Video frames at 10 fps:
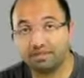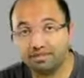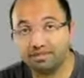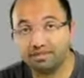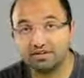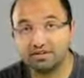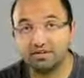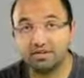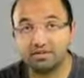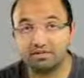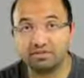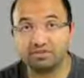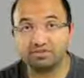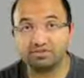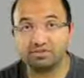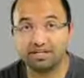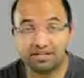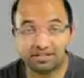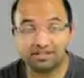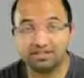but the beauty of it is
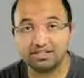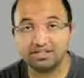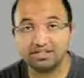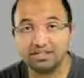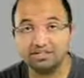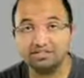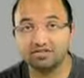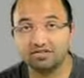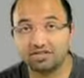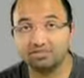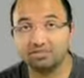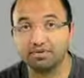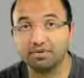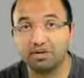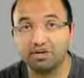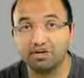because the 710 is cheaper,